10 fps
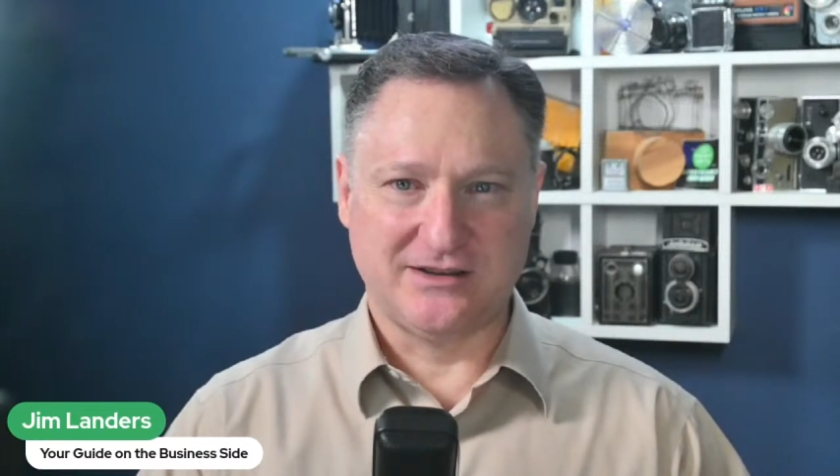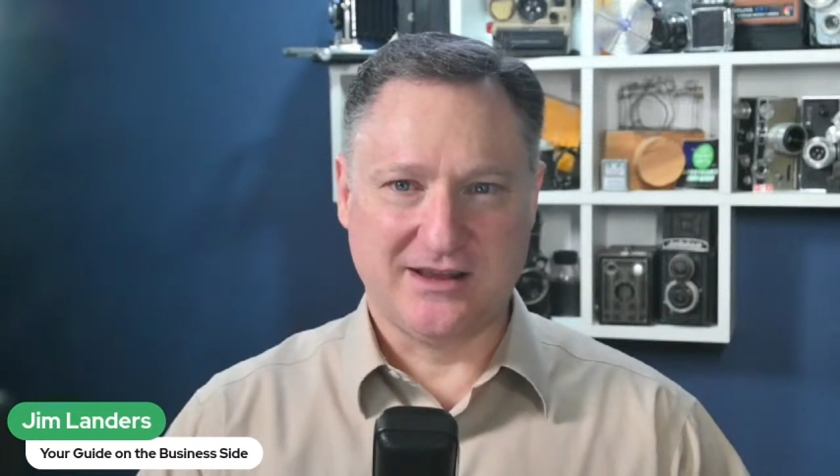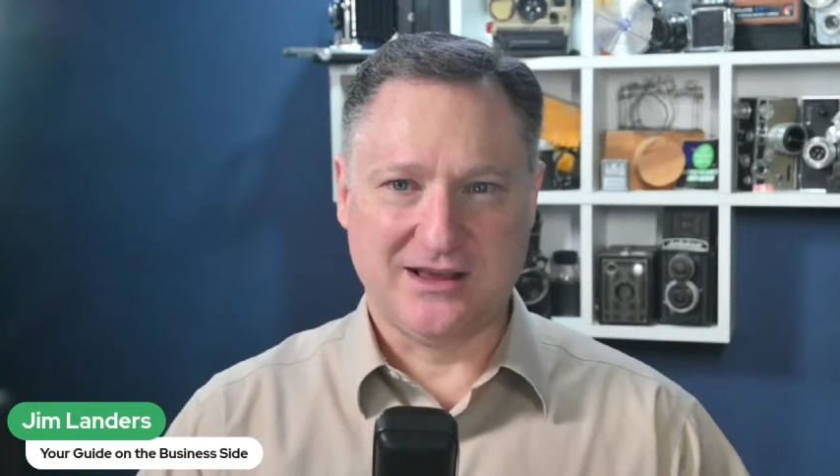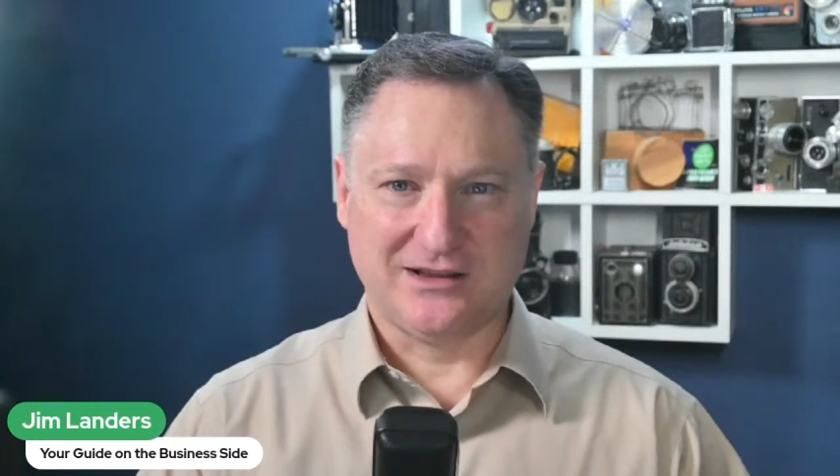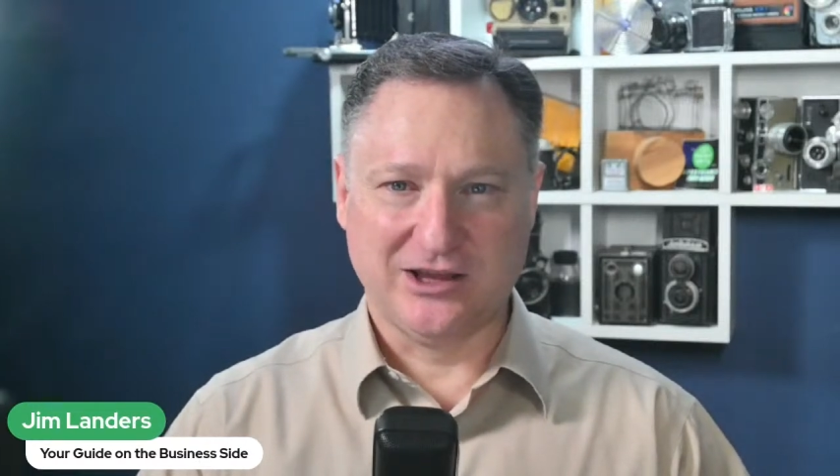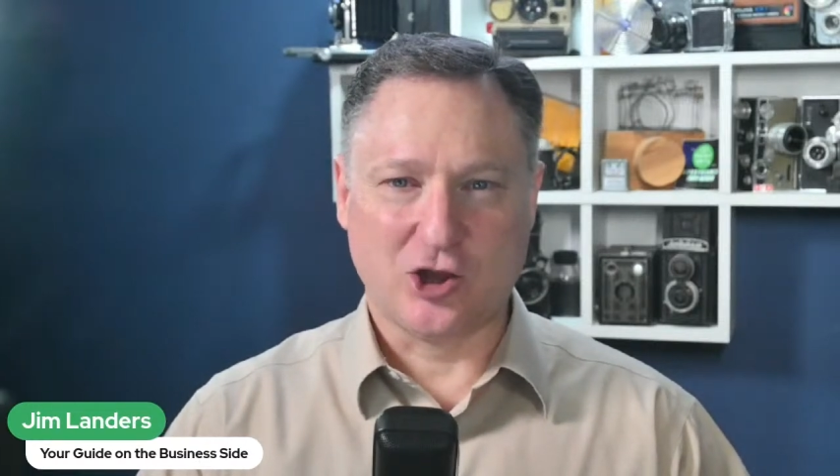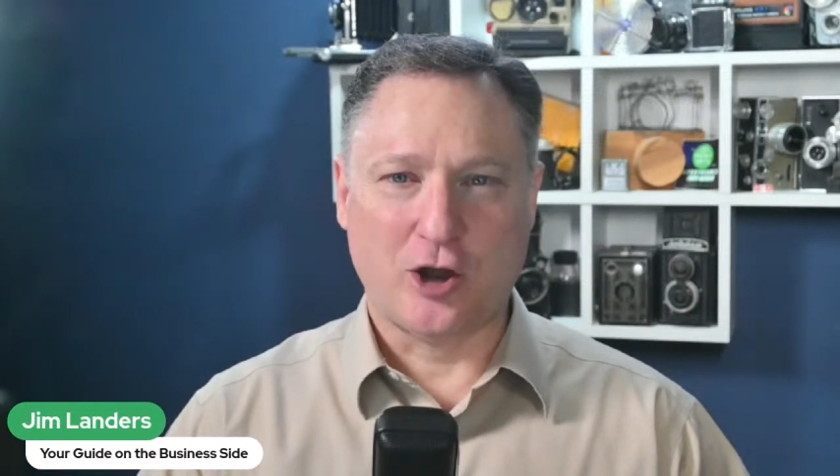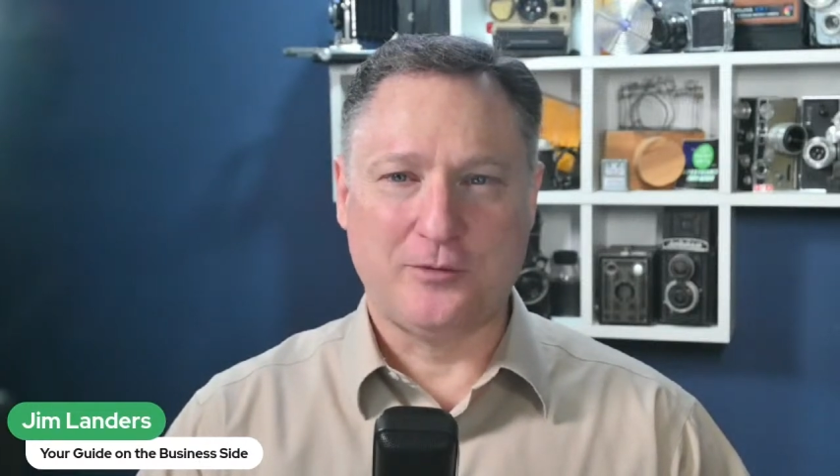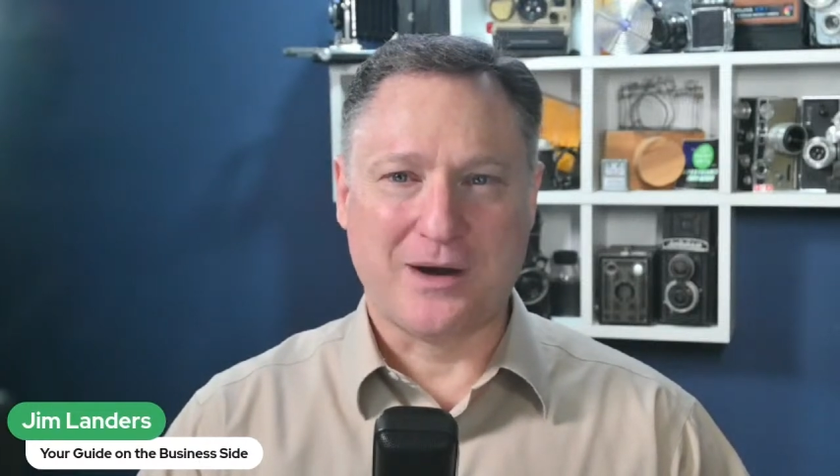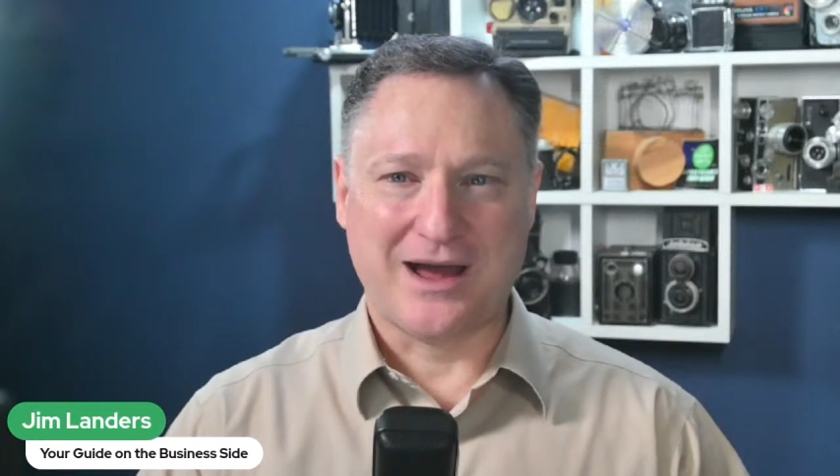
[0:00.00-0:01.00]
They click
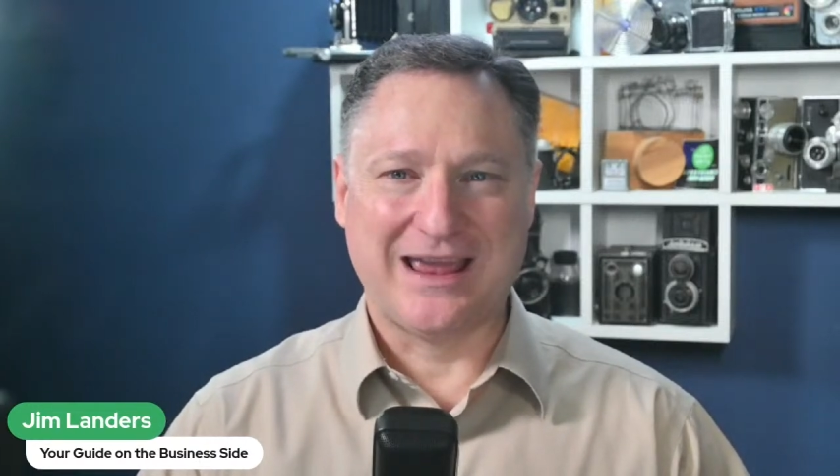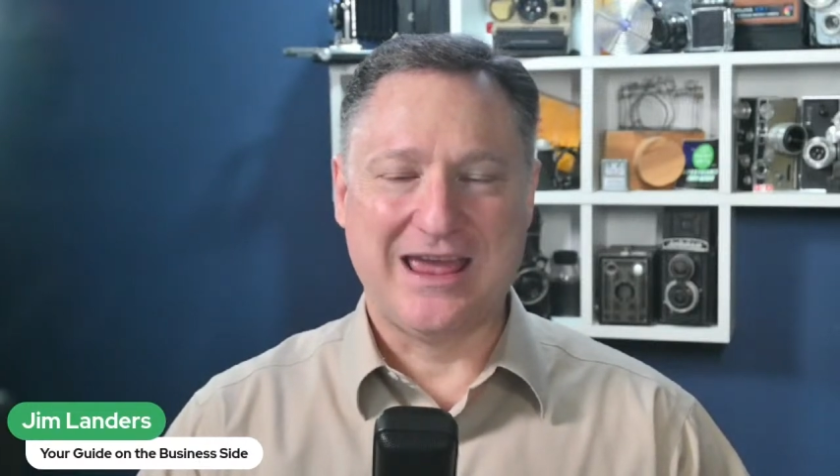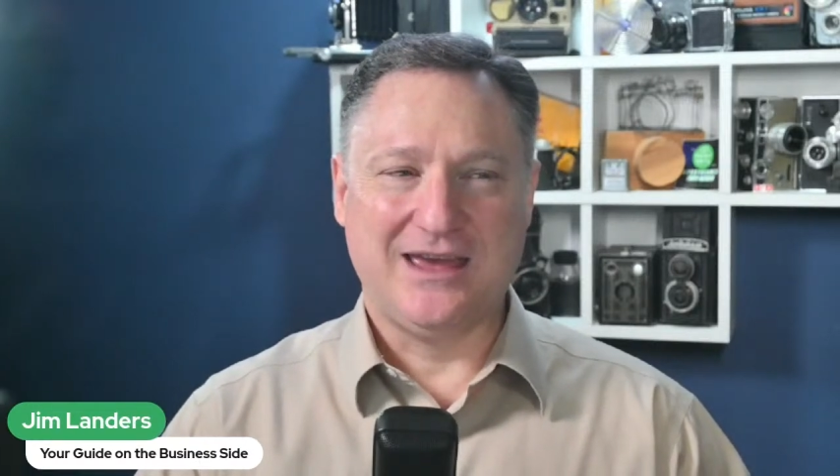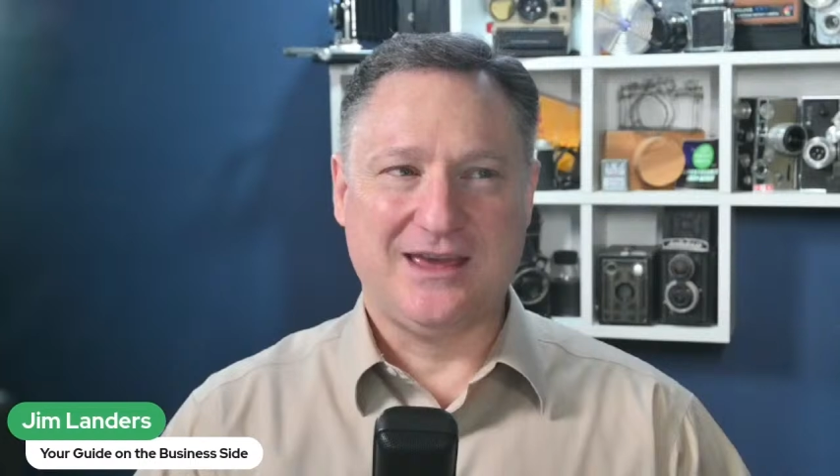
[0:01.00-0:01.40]
on my